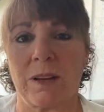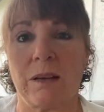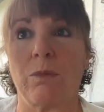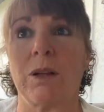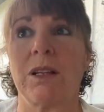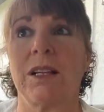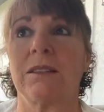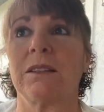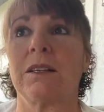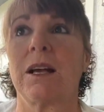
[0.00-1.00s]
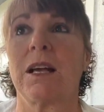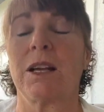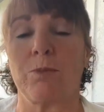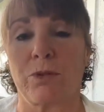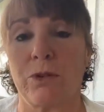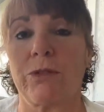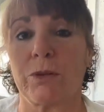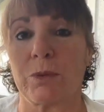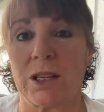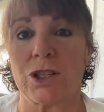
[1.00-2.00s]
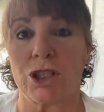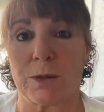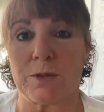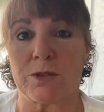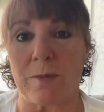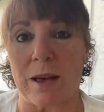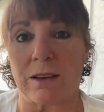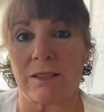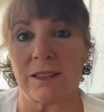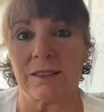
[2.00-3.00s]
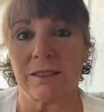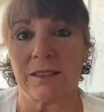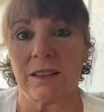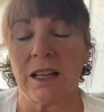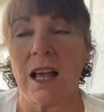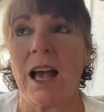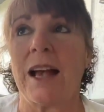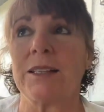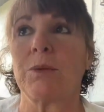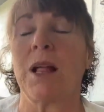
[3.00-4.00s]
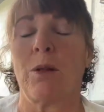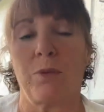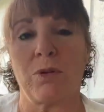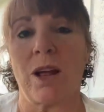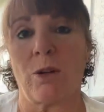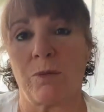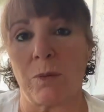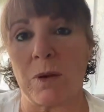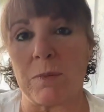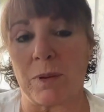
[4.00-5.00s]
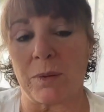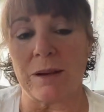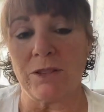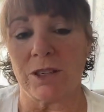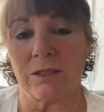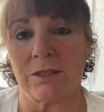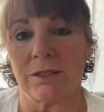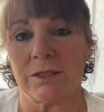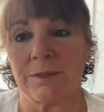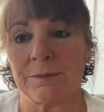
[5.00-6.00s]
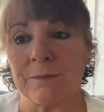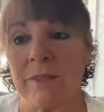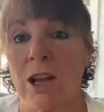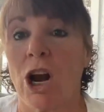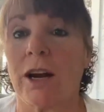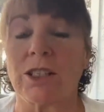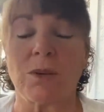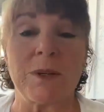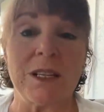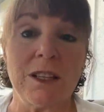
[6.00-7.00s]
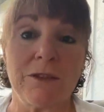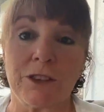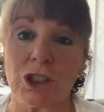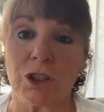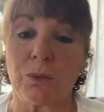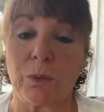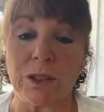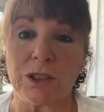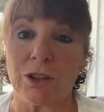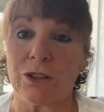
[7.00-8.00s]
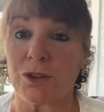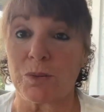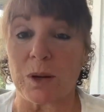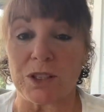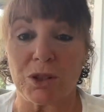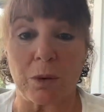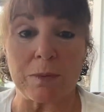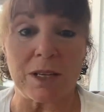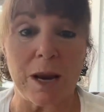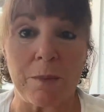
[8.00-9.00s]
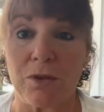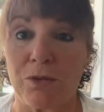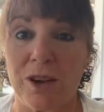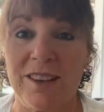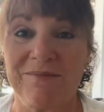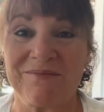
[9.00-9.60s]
It will improve your relationships dramatically, and it will help you to help the people around you. All right, so we did the first 2. What's the third one? So we're up to number 3.